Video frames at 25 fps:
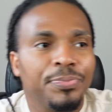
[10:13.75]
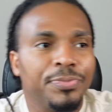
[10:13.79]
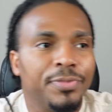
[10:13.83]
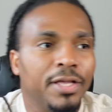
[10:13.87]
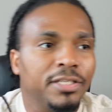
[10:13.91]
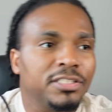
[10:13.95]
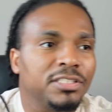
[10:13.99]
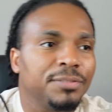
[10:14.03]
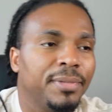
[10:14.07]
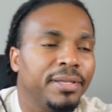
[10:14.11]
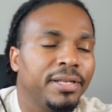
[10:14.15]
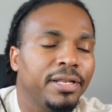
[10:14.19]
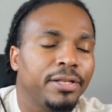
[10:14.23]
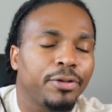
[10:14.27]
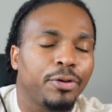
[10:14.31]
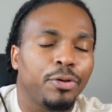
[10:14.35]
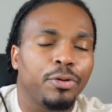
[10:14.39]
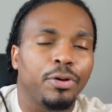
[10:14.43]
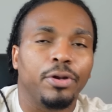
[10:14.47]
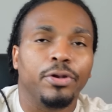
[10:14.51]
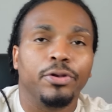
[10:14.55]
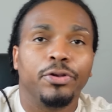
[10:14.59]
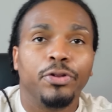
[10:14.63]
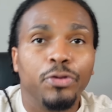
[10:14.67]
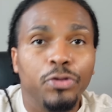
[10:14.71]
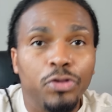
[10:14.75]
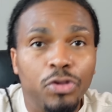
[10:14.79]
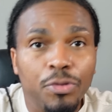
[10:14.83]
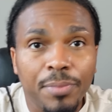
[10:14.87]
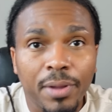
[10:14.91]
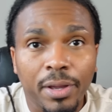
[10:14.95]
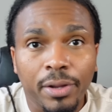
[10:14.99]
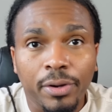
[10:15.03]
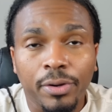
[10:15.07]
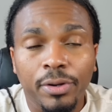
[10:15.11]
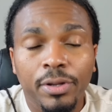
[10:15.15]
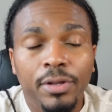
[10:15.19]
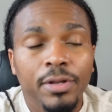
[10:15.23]
doesn't mean that they're going to do you
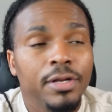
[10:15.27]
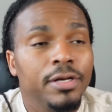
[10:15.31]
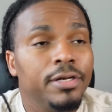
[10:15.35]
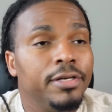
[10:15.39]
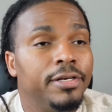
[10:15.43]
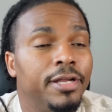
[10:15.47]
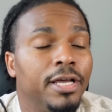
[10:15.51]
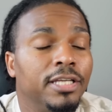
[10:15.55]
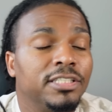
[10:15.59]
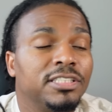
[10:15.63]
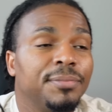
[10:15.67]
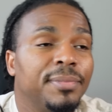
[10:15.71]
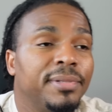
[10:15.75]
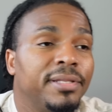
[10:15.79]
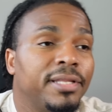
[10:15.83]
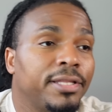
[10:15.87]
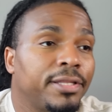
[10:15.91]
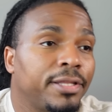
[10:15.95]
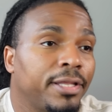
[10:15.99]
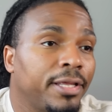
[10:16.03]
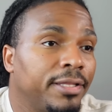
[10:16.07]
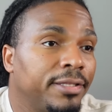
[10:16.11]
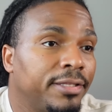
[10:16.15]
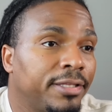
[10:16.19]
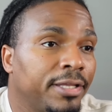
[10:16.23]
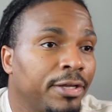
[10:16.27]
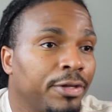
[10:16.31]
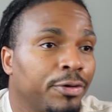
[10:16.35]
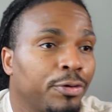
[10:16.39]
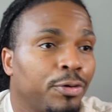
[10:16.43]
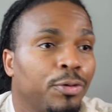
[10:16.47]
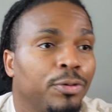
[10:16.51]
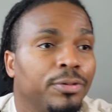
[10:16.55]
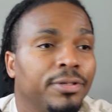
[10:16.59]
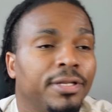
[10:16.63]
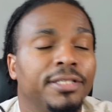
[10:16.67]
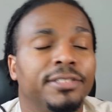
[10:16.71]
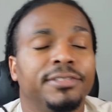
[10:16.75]
better, doesn't mean that they, they're,
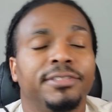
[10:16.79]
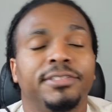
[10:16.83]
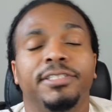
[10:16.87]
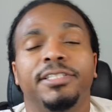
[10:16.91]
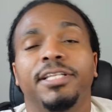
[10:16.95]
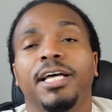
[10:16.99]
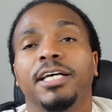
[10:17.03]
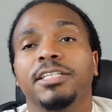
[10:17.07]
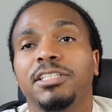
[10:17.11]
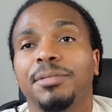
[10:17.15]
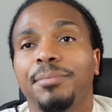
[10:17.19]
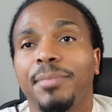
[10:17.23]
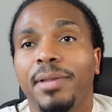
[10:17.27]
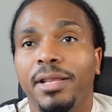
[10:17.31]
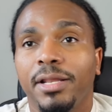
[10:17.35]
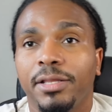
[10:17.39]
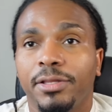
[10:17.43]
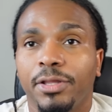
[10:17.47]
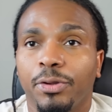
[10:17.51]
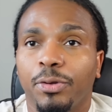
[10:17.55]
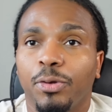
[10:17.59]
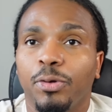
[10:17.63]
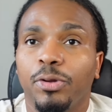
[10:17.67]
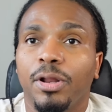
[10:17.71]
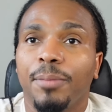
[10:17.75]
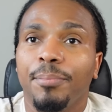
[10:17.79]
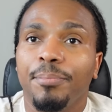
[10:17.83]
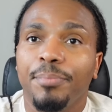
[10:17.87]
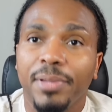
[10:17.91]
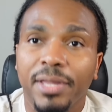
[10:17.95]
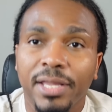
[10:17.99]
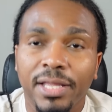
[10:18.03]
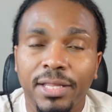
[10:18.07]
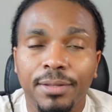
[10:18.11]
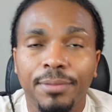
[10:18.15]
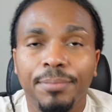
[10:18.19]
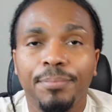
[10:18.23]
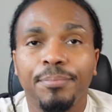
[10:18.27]
that doesn't mean that they're going to
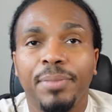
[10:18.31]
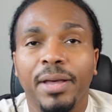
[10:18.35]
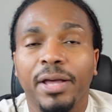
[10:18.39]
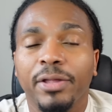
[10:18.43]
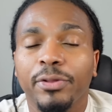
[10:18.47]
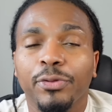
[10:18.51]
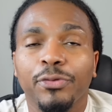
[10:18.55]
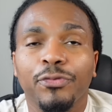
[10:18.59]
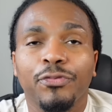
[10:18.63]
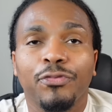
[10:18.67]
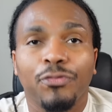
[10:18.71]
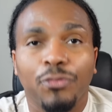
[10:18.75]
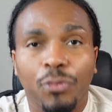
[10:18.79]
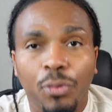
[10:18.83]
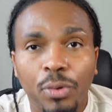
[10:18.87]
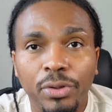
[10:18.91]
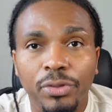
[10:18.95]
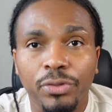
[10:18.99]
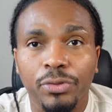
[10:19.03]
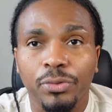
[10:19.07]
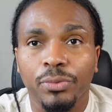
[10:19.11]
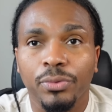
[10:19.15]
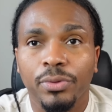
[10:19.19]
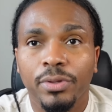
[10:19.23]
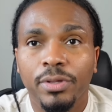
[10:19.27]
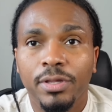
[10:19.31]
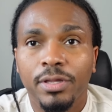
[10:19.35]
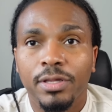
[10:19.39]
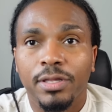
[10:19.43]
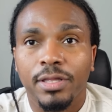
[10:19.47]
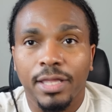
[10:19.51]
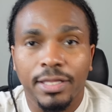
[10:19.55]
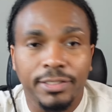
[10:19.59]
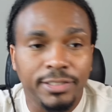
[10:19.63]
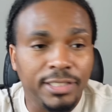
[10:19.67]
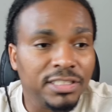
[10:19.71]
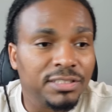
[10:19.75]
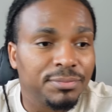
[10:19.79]
be better for you.
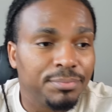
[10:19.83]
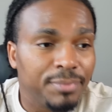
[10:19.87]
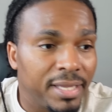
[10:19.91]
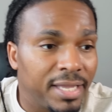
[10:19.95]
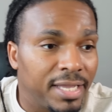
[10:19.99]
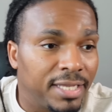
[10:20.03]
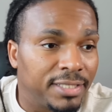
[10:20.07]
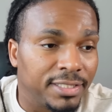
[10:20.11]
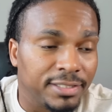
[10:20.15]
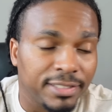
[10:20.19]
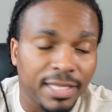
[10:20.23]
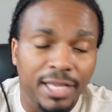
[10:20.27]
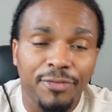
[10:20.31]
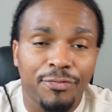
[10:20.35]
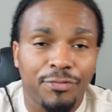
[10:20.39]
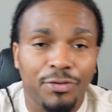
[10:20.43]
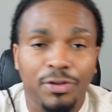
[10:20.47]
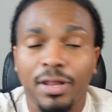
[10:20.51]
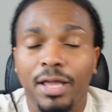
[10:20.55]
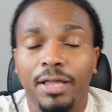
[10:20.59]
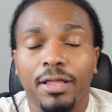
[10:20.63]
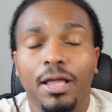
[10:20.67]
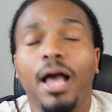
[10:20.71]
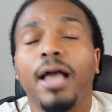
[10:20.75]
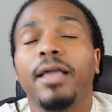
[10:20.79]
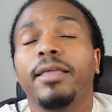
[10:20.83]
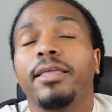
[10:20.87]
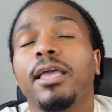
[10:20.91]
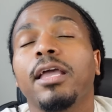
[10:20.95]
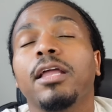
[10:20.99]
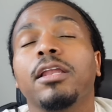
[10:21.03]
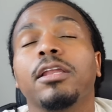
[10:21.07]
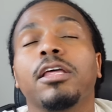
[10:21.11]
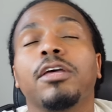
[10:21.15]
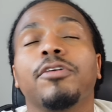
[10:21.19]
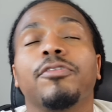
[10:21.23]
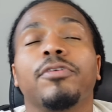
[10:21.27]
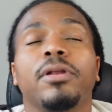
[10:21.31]
It just means that they feel like, I
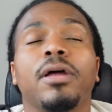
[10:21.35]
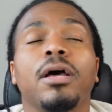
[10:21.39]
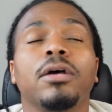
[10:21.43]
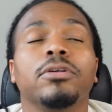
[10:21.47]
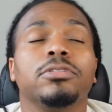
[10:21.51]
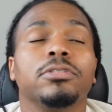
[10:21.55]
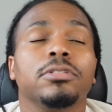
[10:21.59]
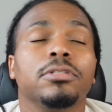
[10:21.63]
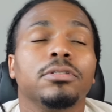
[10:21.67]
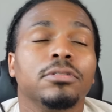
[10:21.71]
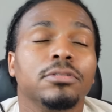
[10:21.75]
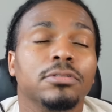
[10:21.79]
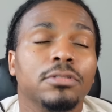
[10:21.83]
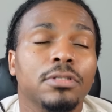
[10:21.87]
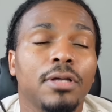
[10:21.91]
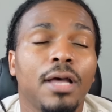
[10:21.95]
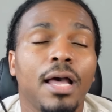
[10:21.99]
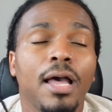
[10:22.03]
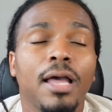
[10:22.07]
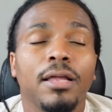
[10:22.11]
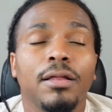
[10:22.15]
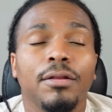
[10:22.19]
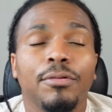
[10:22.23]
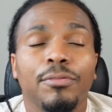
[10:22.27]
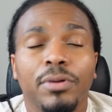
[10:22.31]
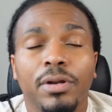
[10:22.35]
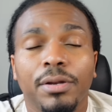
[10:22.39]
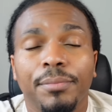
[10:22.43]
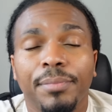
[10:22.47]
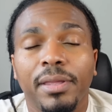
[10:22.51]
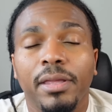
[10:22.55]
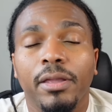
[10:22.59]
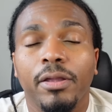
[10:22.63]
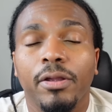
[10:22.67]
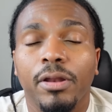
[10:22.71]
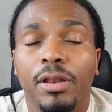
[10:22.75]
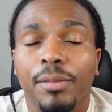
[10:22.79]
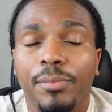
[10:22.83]
can't live without you, so I don't want to
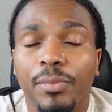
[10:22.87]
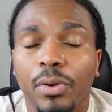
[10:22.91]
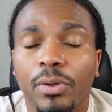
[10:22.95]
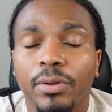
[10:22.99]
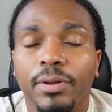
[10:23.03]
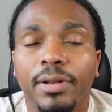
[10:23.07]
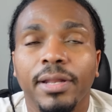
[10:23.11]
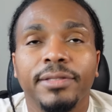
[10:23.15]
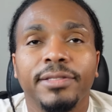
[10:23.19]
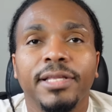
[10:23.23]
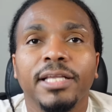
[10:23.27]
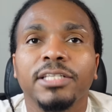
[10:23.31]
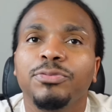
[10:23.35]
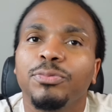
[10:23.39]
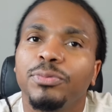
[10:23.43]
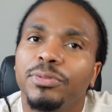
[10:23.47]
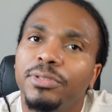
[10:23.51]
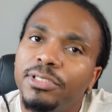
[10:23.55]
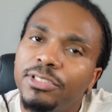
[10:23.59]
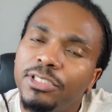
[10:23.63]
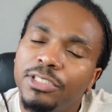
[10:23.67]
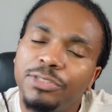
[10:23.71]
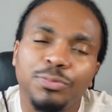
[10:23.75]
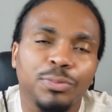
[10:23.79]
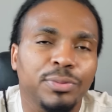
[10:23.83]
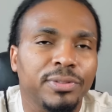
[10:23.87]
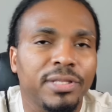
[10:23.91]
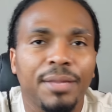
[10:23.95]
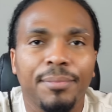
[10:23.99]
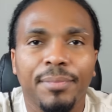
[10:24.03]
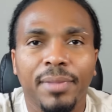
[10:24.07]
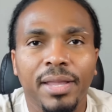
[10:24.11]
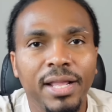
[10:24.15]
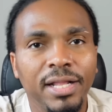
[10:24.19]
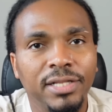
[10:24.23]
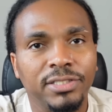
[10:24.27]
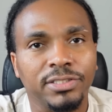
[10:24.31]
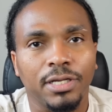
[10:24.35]
be here anymore. That's what, just what that
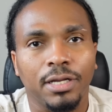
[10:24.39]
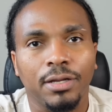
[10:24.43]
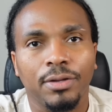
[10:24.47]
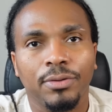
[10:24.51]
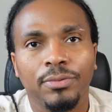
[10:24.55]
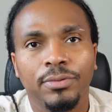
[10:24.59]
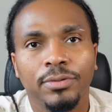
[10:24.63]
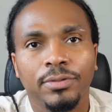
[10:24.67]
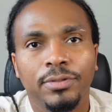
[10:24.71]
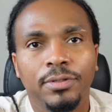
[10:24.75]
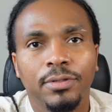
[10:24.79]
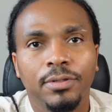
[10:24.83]
means, y'all.